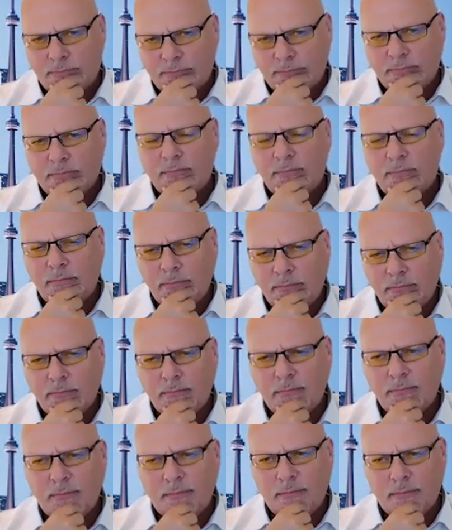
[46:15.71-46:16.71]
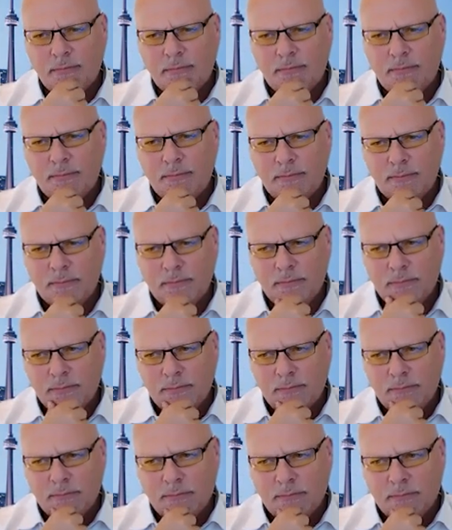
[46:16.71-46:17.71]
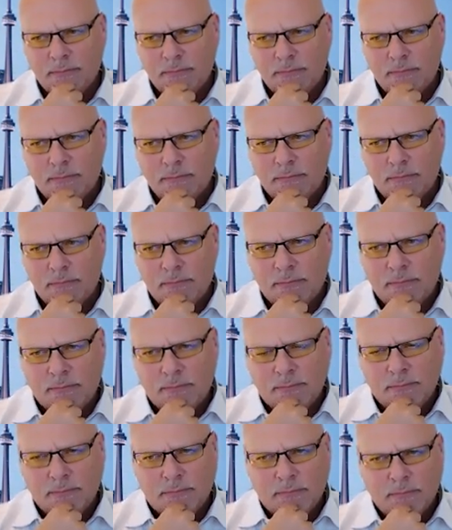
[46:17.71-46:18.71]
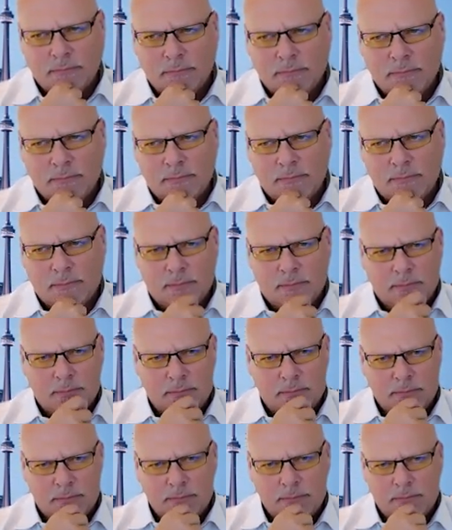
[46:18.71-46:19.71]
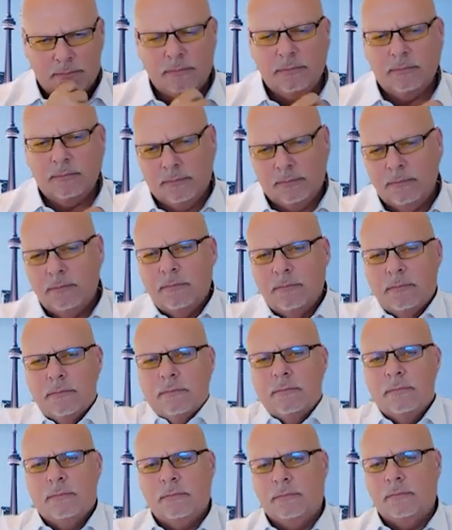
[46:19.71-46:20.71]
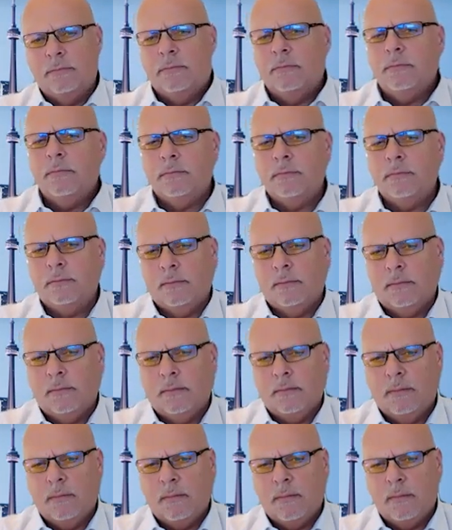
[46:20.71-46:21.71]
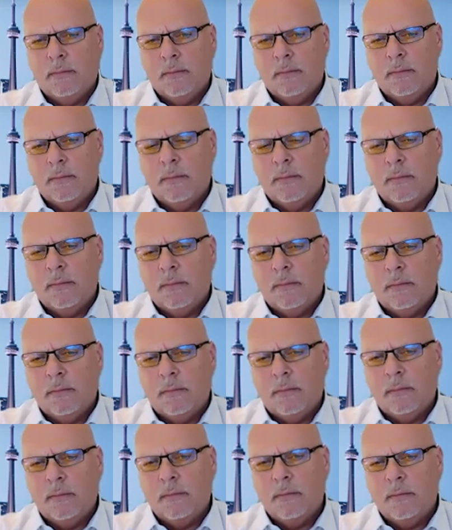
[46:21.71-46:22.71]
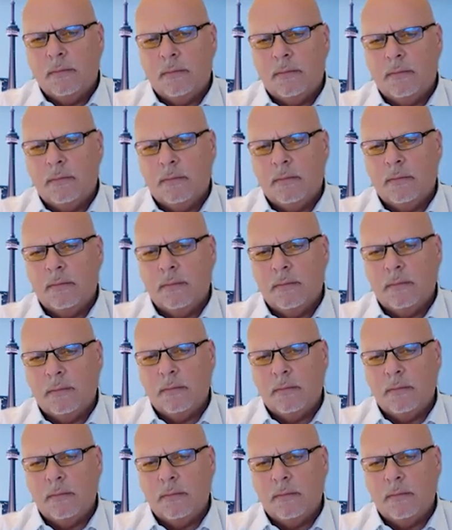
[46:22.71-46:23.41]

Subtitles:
[no speech]